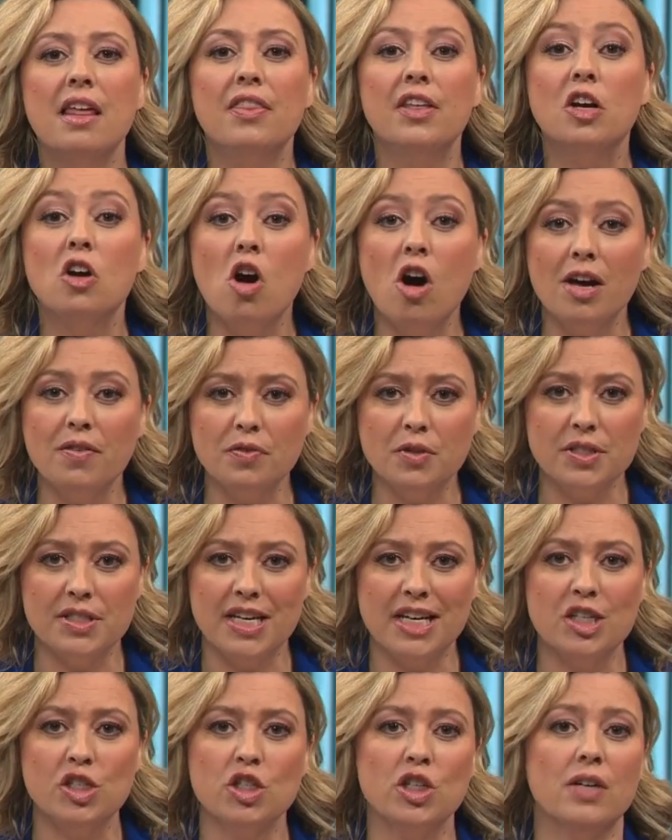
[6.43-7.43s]
the
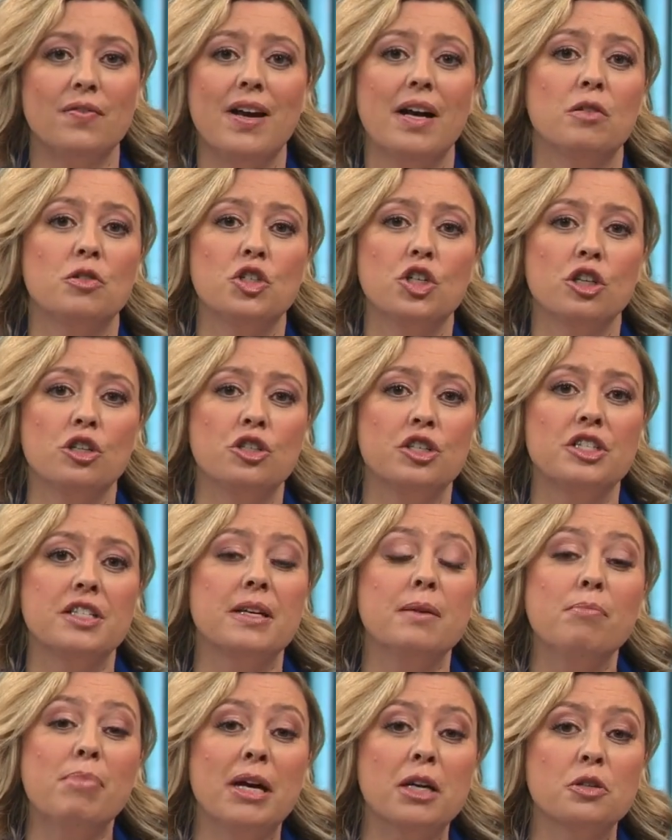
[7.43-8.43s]
conversation of how churches
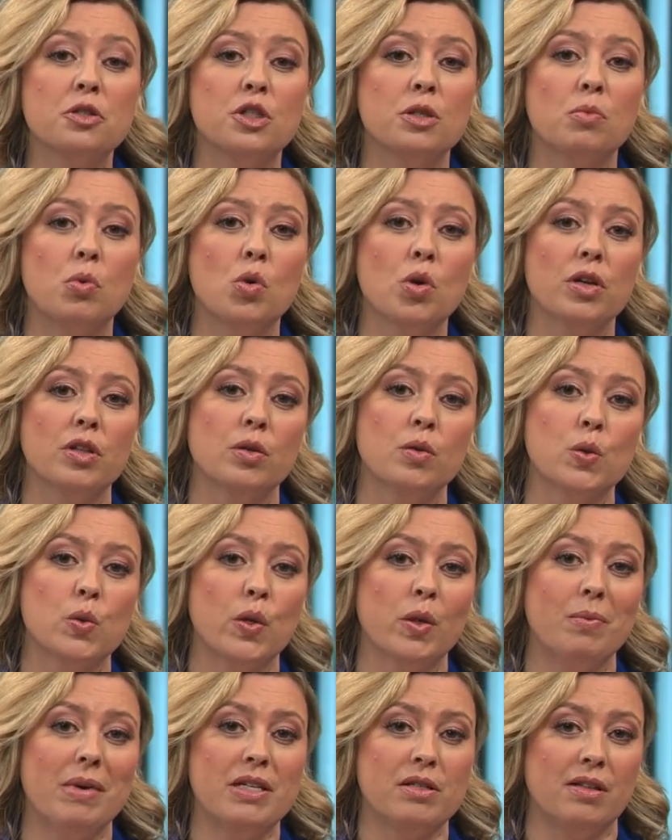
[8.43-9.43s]
can better support those
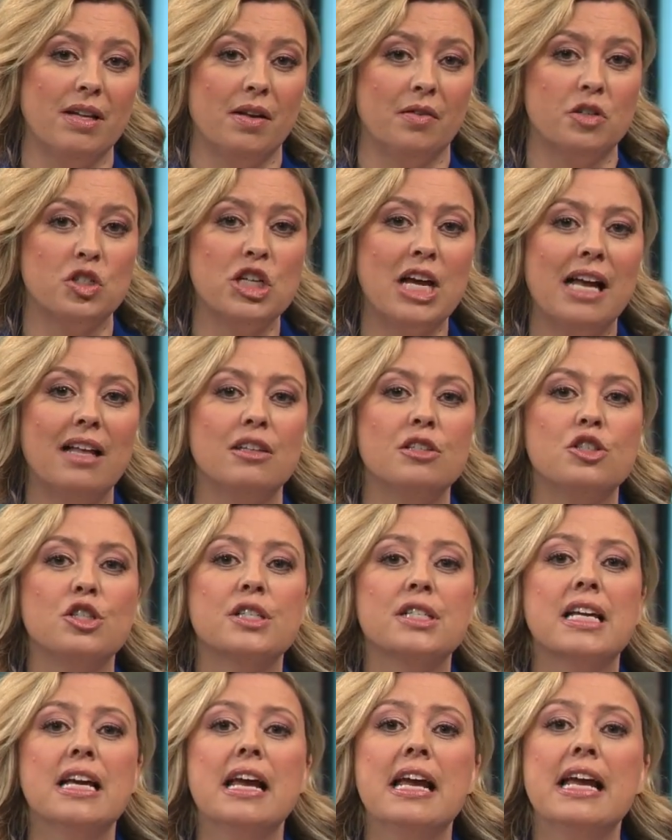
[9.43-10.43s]
with mental health
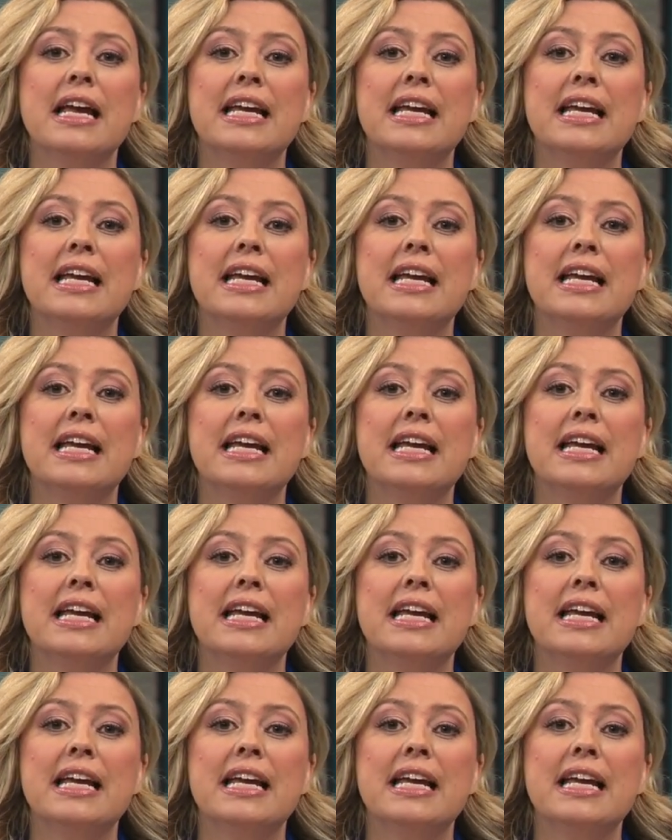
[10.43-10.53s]
challenges